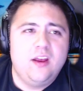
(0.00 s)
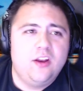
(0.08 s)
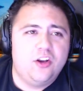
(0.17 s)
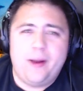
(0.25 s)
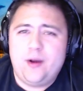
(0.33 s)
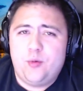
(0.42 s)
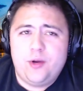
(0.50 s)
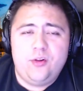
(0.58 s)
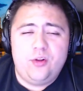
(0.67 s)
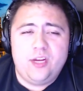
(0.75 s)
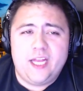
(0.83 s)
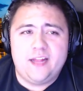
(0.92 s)
no matter what you
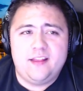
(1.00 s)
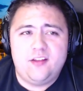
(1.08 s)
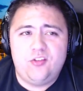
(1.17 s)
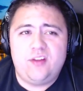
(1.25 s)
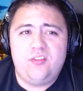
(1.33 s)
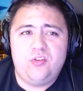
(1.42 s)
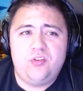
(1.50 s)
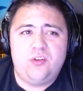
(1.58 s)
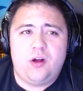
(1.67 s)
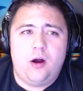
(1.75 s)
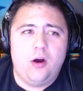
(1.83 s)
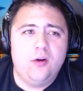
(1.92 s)
look at, the Jets
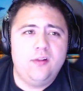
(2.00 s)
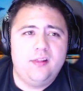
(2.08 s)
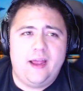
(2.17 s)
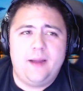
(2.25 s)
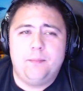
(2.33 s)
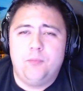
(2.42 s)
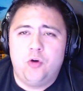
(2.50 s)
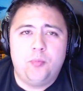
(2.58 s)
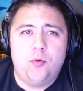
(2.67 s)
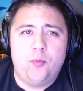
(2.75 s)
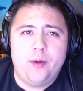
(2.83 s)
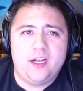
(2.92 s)
just aren't that
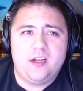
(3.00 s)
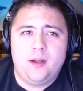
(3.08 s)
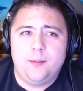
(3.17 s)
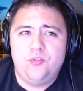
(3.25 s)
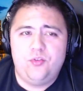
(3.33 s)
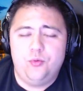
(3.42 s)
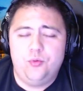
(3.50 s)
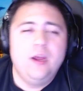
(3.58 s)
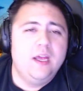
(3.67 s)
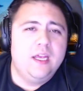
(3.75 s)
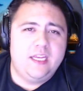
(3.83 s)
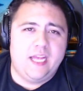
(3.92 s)
mobile when it comes to
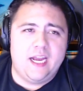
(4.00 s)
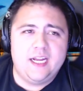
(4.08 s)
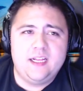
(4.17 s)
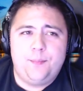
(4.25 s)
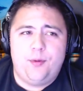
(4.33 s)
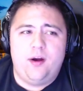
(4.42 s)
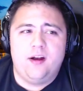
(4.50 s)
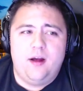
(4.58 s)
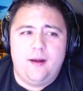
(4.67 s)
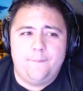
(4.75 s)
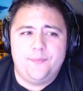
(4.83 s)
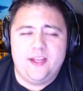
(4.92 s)
getting the puck
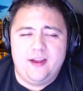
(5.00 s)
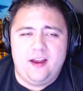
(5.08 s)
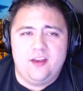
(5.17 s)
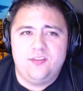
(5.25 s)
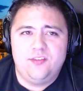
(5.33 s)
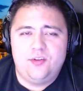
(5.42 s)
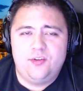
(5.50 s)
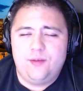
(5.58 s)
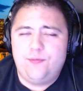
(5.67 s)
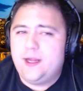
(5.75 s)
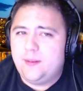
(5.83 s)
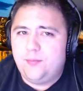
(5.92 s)
up the ice. And so they
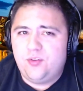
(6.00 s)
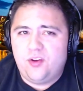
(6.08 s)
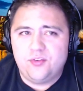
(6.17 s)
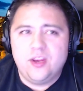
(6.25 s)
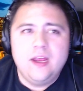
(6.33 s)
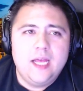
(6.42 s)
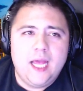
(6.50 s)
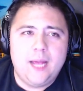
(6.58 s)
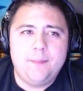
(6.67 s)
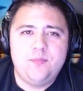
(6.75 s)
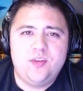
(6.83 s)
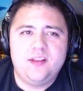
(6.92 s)
find themselves
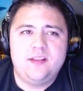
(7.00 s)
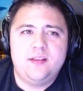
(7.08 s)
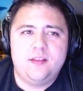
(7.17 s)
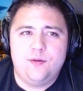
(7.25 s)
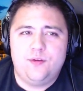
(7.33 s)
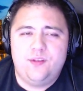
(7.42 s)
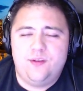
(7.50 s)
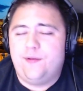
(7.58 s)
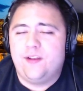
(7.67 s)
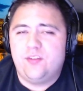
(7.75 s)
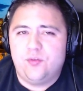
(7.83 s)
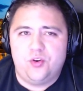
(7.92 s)
hemmed in the
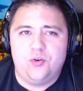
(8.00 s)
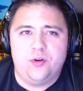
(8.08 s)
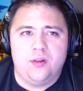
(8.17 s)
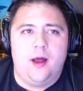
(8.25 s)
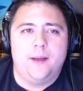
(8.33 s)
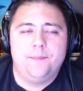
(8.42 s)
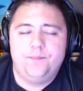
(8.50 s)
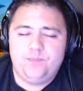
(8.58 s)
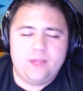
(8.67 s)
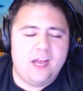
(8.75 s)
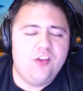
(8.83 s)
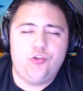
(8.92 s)
defensive zone a lot.
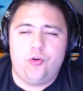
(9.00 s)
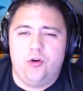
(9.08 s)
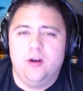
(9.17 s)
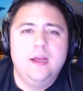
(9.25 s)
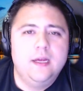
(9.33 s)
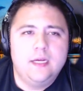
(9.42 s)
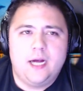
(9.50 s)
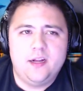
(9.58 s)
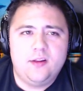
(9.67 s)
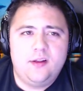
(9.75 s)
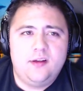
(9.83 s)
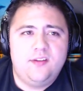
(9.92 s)
And sure,
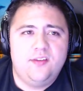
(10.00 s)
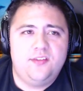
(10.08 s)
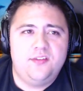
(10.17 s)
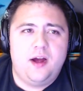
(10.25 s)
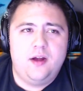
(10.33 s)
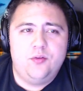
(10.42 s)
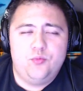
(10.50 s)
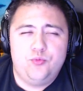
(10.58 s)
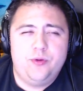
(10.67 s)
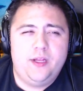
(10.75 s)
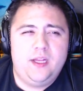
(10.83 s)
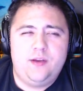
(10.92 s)
Heinola does not
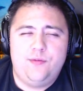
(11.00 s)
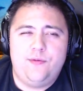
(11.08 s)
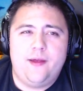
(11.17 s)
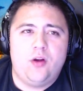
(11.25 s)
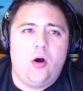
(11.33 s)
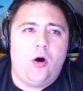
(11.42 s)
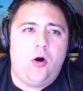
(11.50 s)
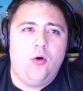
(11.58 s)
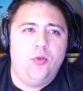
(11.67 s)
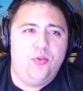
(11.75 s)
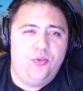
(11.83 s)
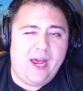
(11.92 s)
really defend
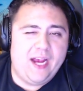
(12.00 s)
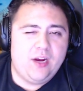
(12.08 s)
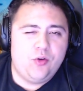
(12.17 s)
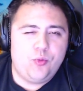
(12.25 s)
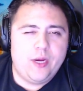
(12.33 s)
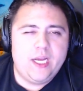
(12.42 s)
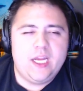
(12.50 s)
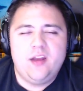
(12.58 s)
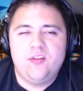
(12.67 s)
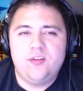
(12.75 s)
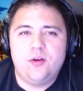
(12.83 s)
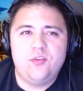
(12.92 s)
all that great in
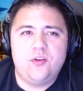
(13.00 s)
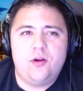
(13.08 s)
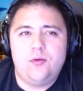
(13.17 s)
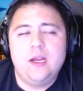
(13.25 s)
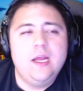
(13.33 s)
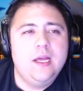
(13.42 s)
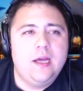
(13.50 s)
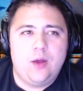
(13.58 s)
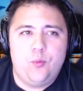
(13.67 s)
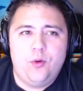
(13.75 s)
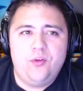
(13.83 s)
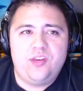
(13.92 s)
his own zone. I
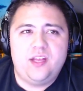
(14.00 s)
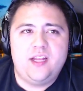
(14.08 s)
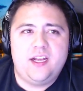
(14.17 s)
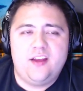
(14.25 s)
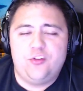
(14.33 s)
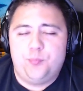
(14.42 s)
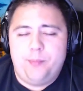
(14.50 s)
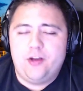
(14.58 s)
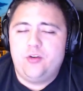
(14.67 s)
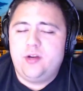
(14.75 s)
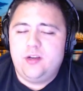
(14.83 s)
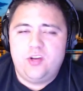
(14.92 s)
will say that he has
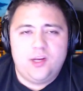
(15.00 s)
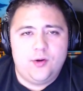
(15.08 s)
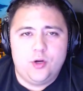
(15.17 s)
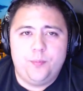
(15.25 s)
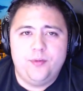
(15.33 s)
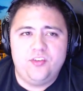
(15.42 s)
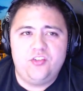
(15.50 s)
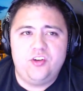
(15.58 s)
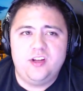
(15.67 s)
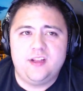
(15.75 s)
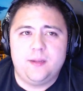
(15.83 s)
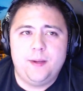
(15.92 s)
better interior
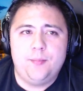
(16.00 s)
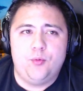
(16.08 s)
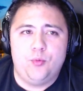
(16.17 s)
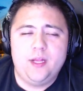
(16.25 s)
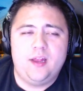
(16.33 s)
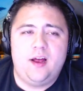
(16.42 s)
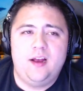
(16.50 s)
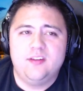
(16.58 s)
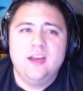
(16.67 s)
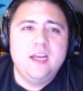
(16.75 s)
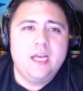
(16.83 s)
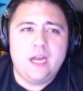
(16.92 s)
positioning than people
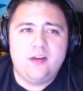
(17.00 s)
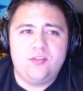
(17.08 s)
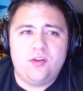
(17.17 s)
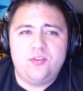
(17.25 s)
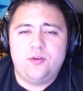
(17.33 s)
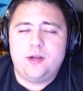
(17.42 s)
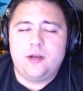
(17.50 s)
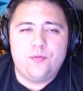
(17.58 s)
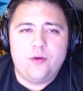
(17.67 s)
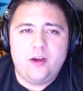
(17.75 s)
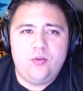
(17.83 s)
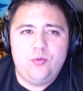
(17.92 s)
realize, and he's also not
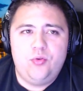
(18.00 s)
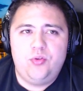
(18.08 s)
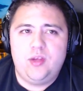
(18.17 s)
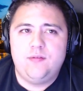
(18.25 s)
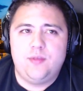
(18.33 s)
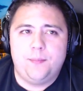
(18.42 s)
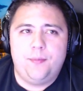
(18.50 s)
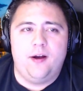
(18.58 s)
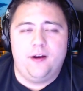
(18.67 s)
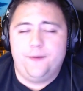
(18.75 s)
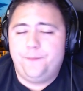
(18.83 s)
afraid to thieve the puck.